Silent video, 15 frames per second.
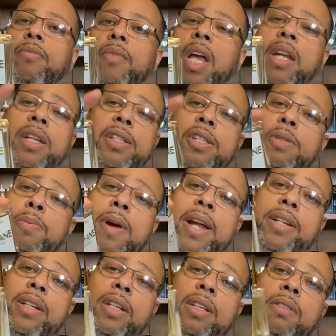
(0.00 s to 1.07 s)
And this is
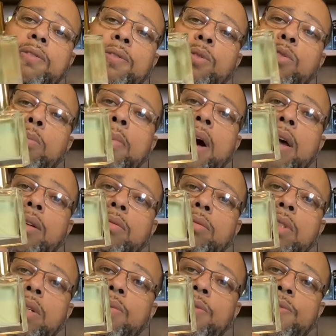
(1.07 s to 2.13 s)
practically a full bottle.
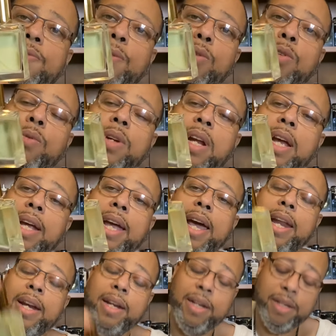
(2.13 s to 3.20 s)
It was full when I
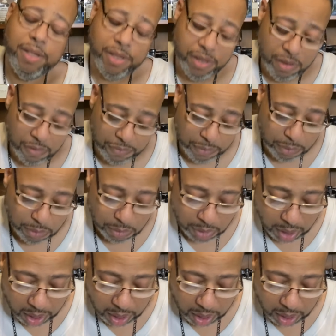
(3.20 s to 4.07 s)
got it, and it's still full.